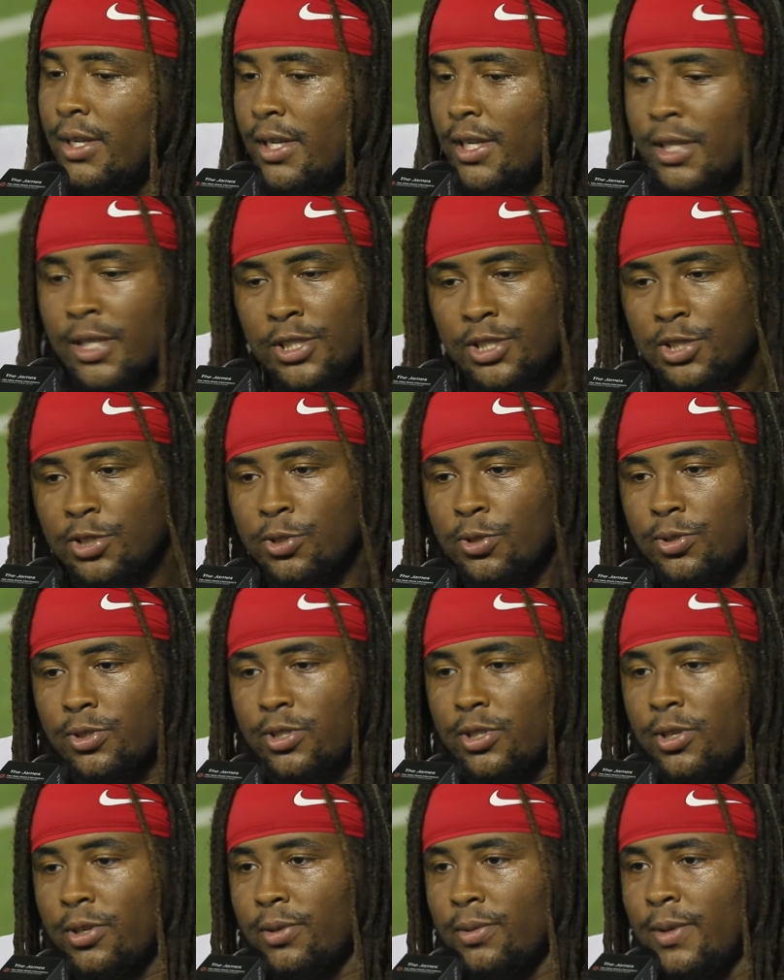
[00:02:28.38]
in the shoe.
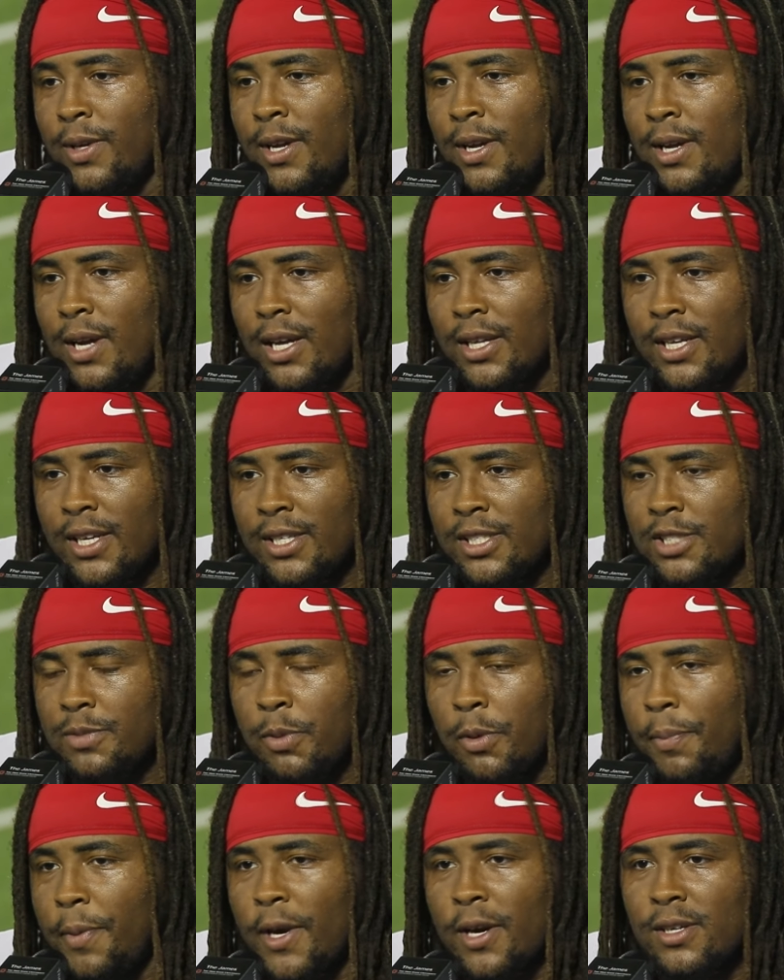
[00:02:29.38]
So I think it just
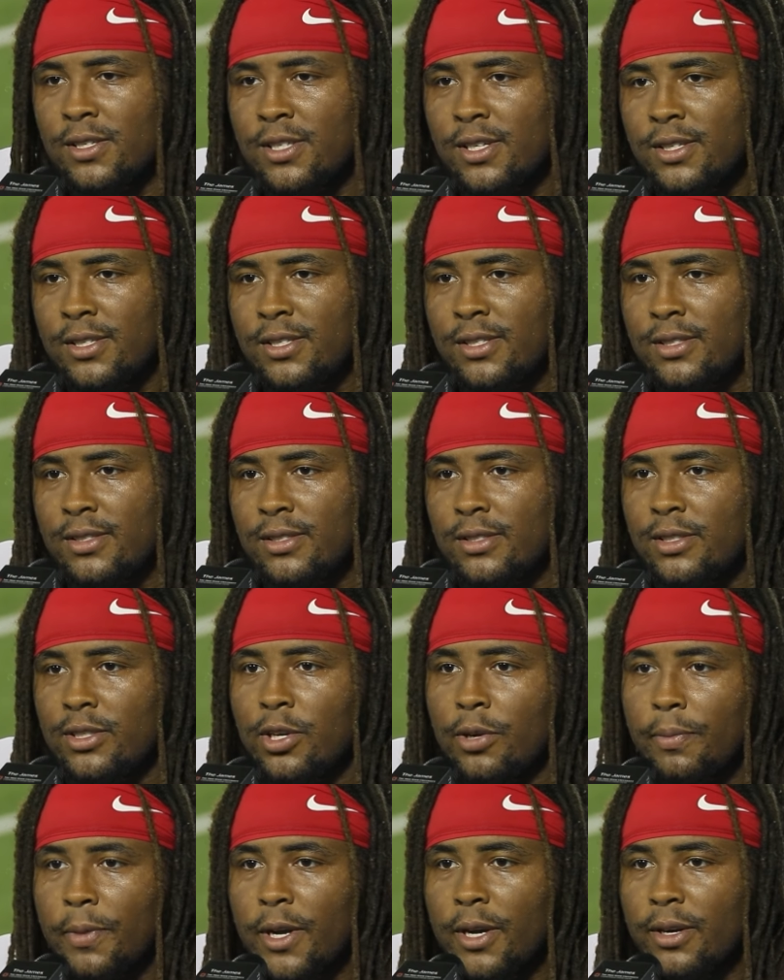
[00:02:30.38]
prepares us, you
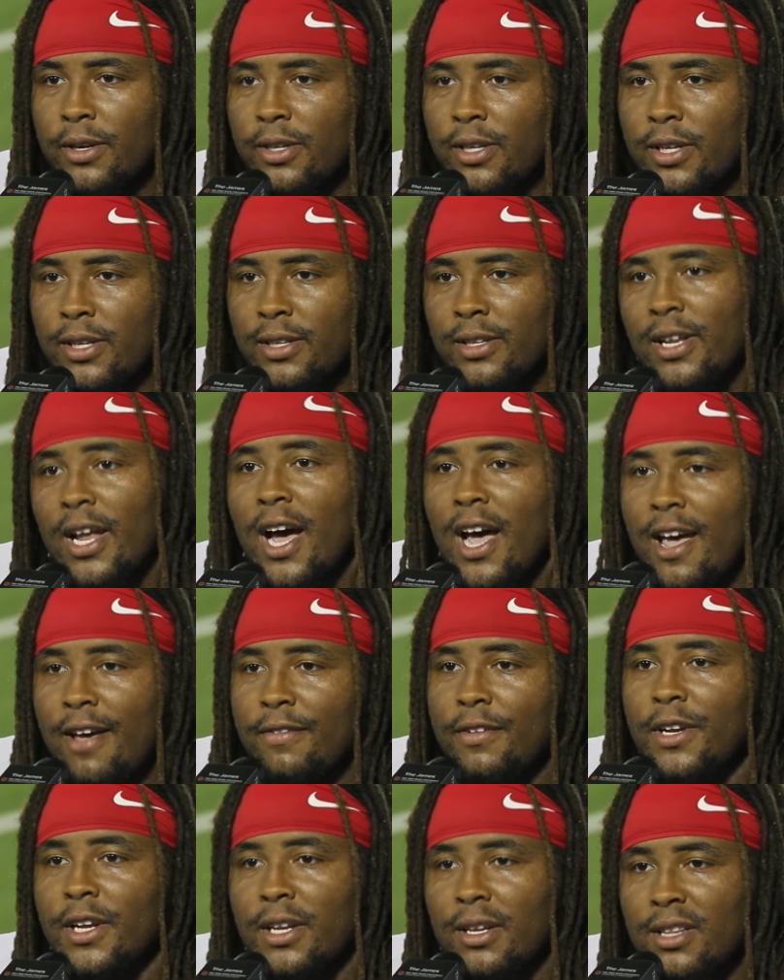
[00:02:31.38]
know, better than not
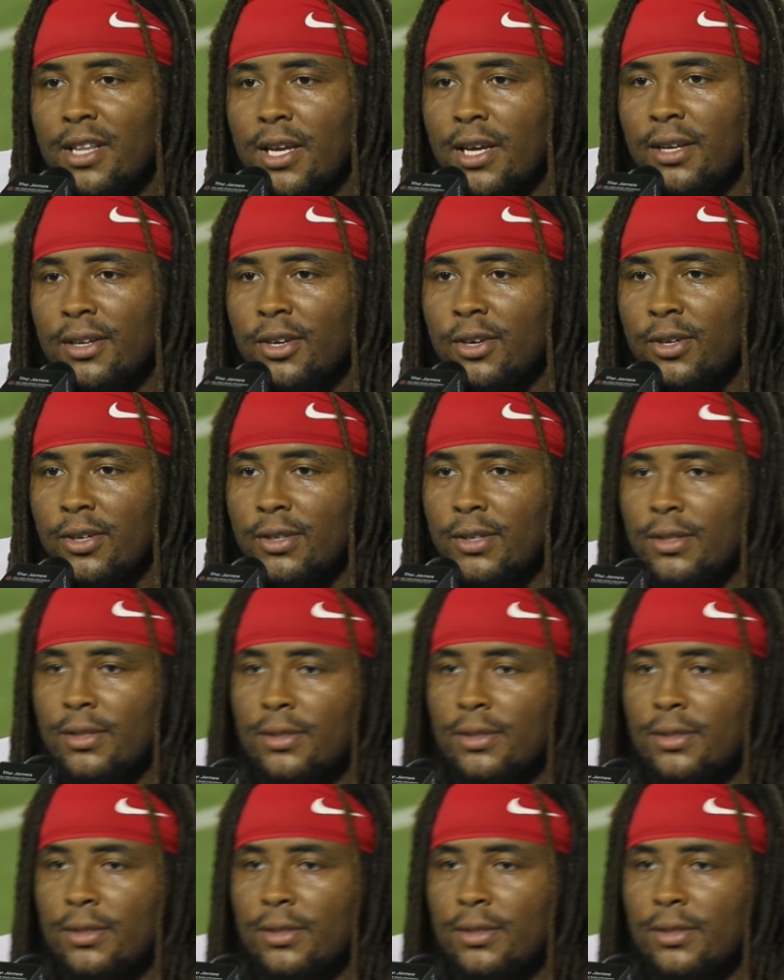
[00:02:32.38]
having anything at all.